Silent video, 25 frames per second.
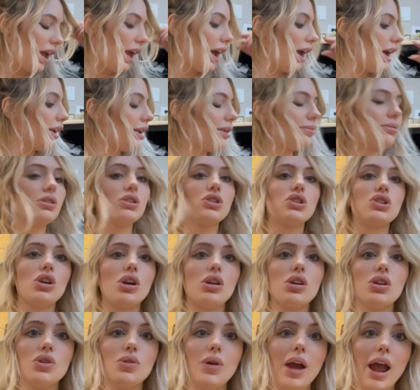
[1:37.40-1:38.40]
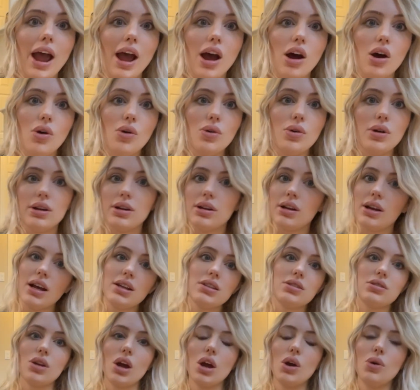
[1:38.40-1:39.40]
And I'm going to show you how I
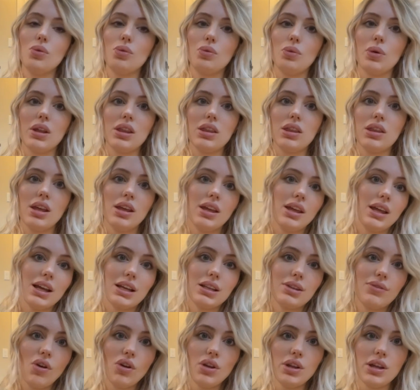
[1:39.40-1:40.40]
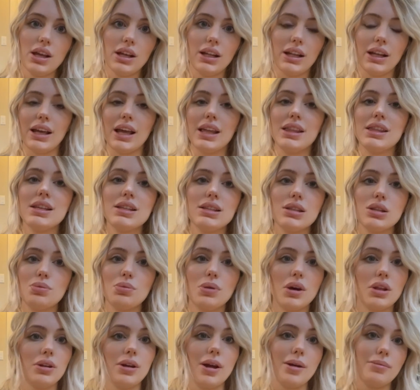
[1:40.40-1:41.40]
start with exfoliating, and this is
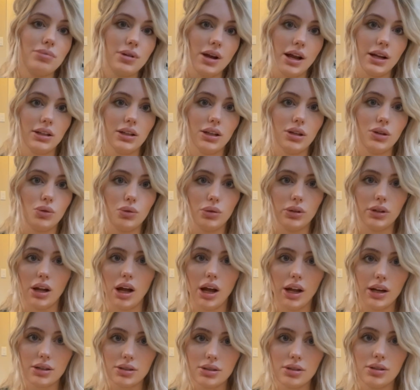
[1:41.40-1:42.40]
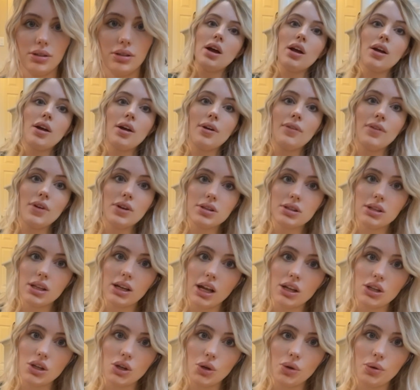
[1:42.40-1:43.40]
whether I'm pregnant or not. First thing
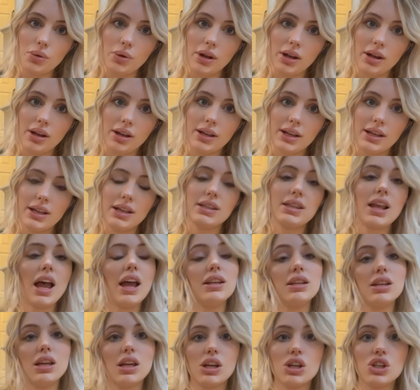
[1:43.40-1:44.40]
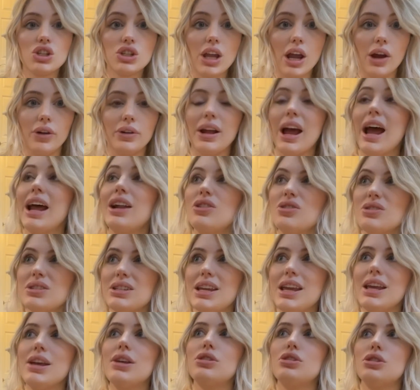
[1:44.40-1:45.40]
I do is I take a shower. Now, I don't
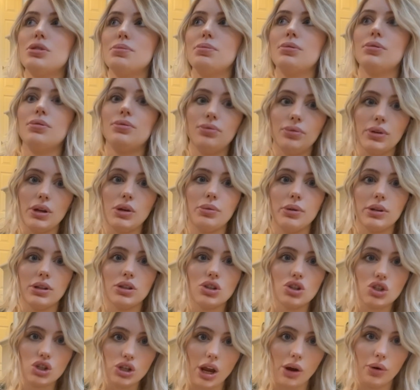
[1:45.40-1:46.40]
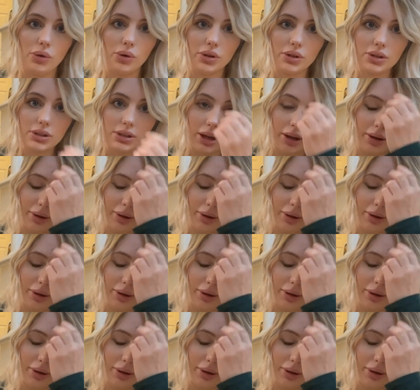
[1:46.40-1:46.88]
take super frequent showers.